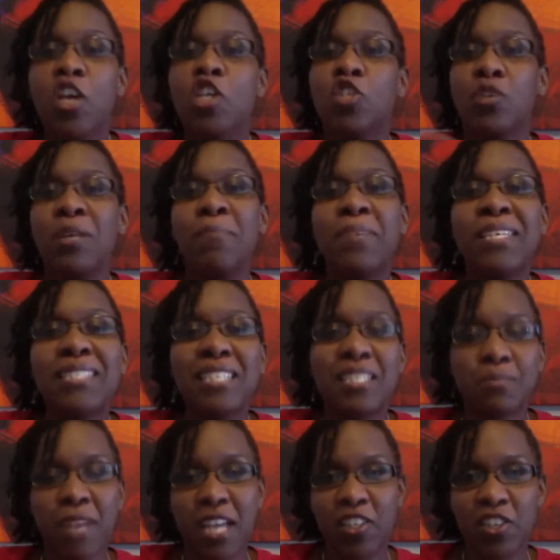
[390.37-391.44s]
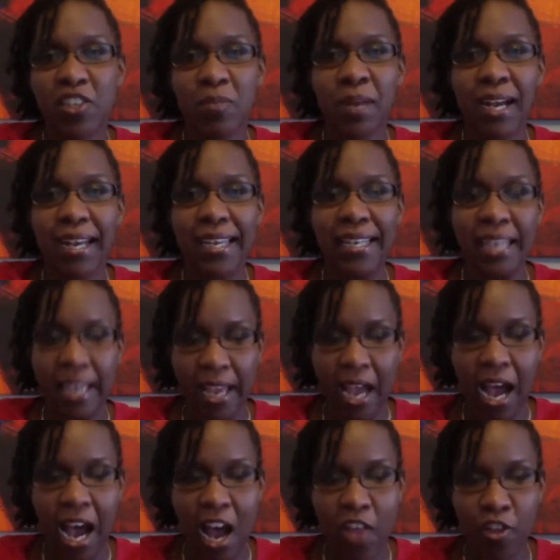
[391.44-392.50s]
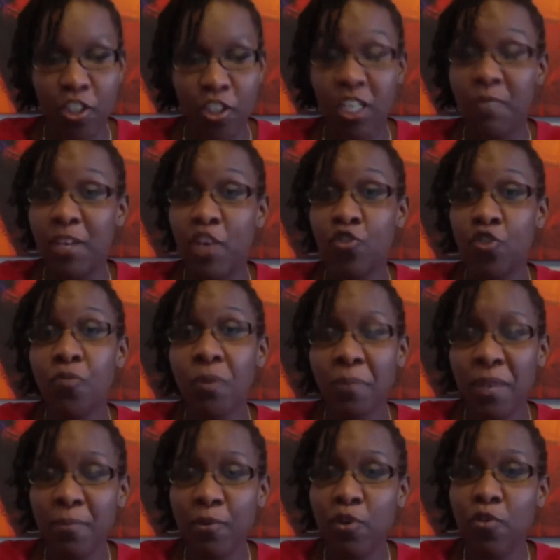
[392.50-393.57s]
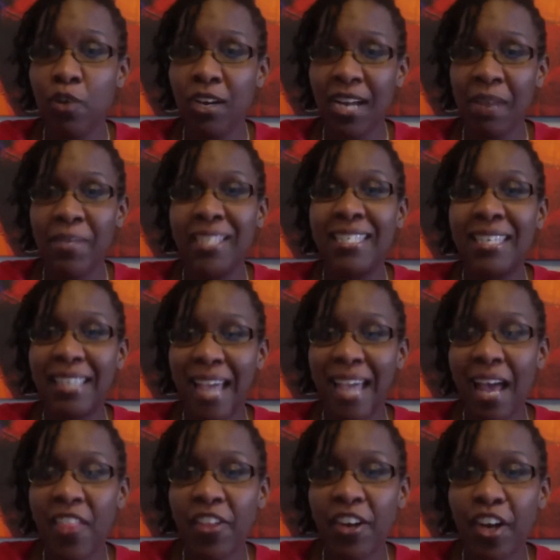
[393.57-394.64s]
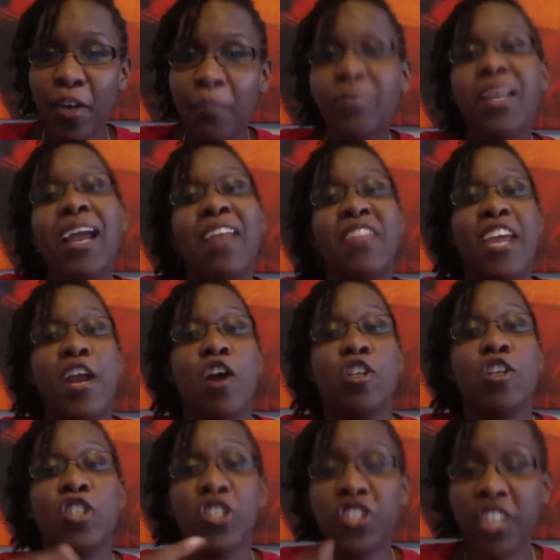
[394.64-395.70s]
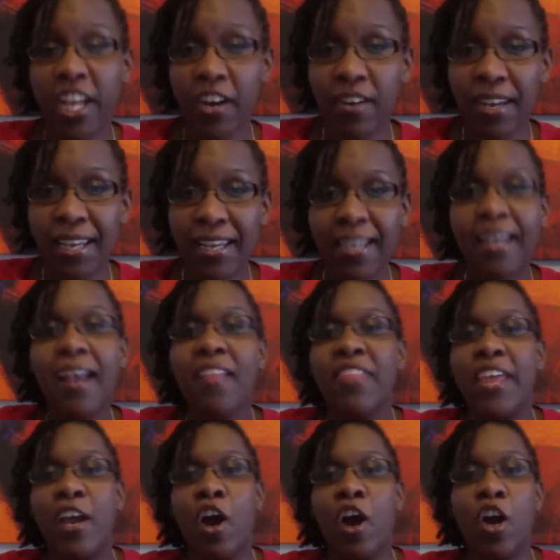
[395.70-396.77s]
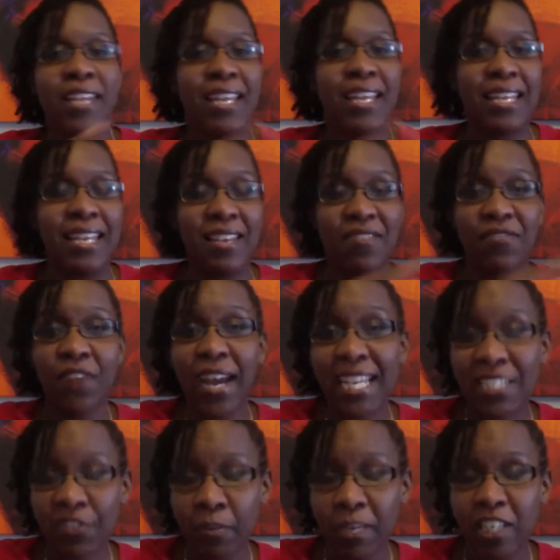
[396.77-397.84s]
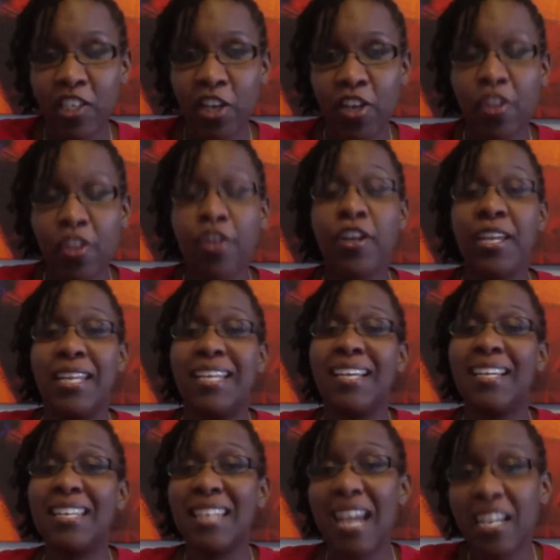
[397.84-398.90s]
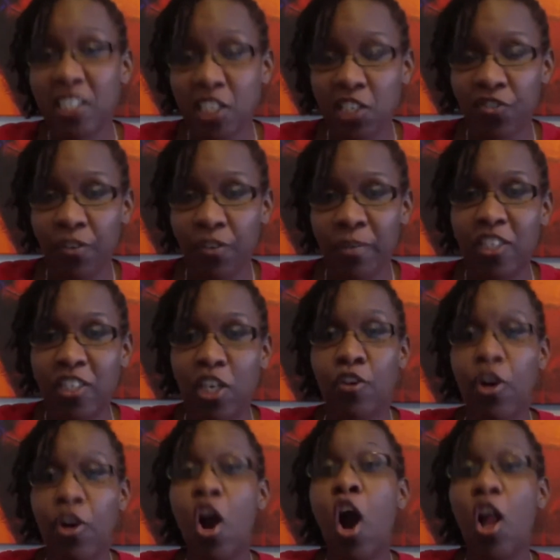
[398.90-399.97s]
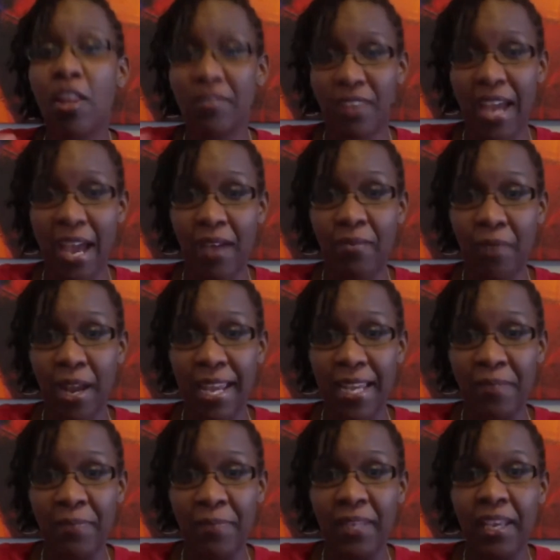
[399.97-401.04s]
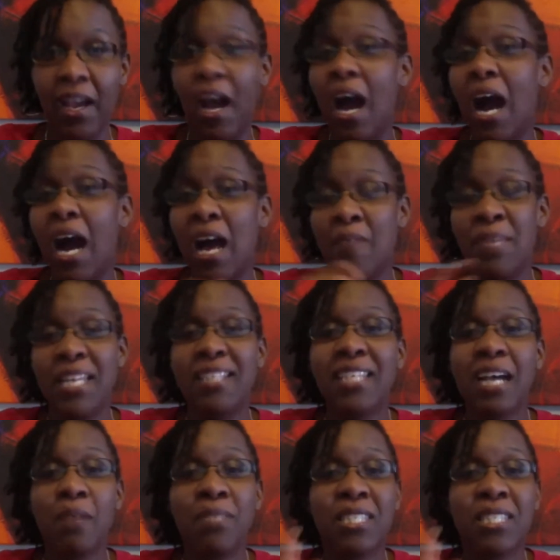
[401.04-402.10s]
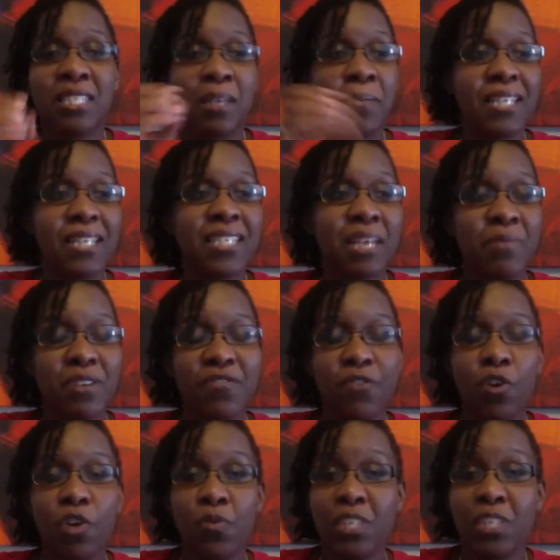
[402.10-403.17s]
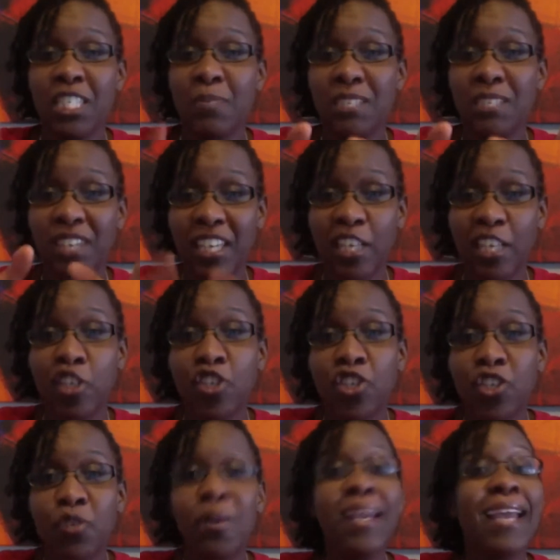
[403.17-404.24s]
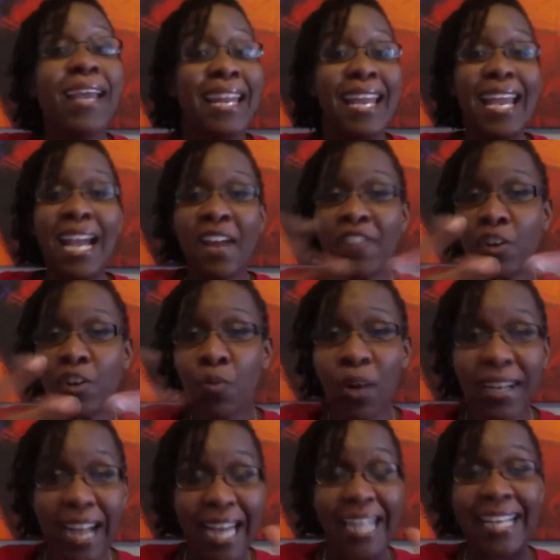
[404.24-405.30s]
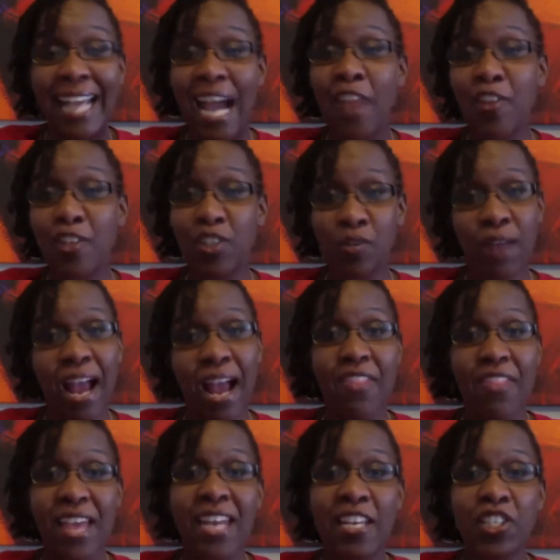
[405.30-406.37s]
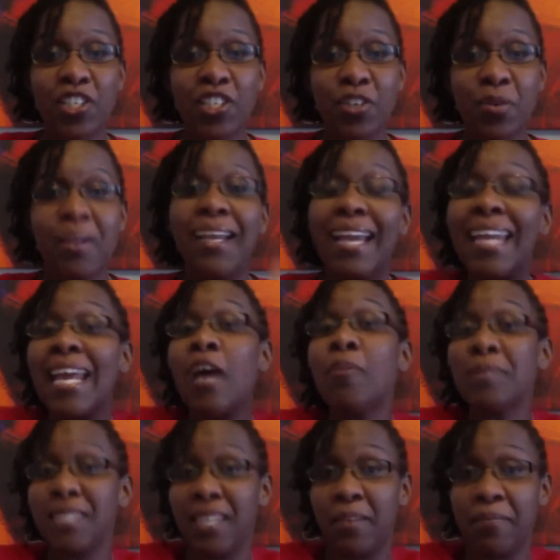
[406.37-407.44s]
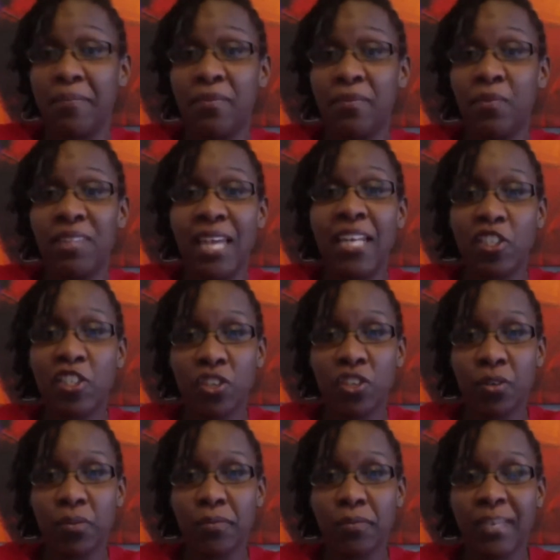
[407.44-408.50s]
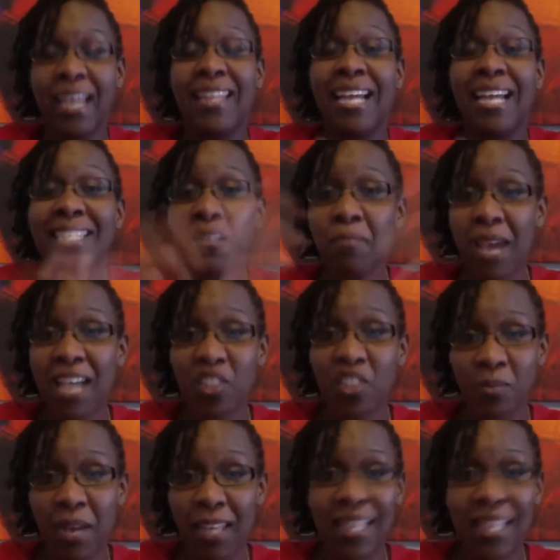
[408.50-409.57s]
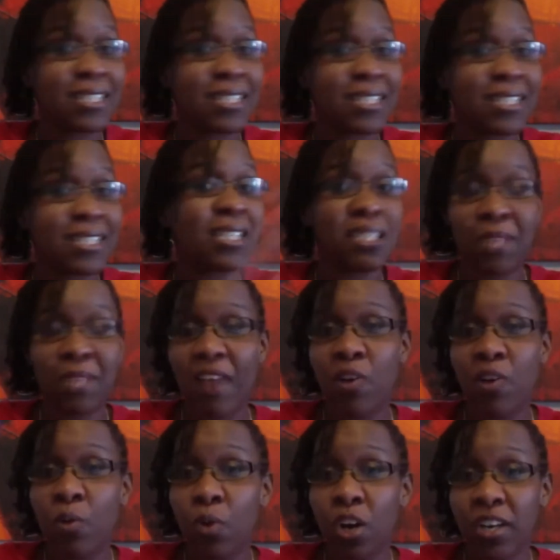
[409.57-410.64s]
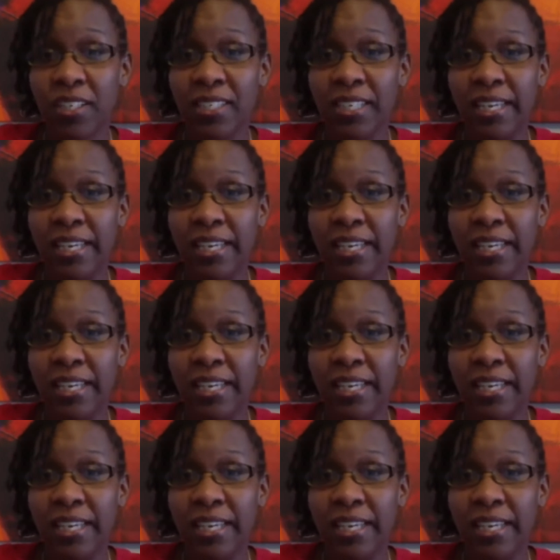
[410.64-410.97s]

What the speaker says: So in a business mastermind, there's going to be a group of people who are coming together and they are sharing, they are getting advice from each other, they're getting connections from each other and all of that, right? Many times somebody's coming forth with a specific issue and everyone kind of gathers around that issue and helps them with that issue. Okay, that's a mastermind. That's the concept, how it works.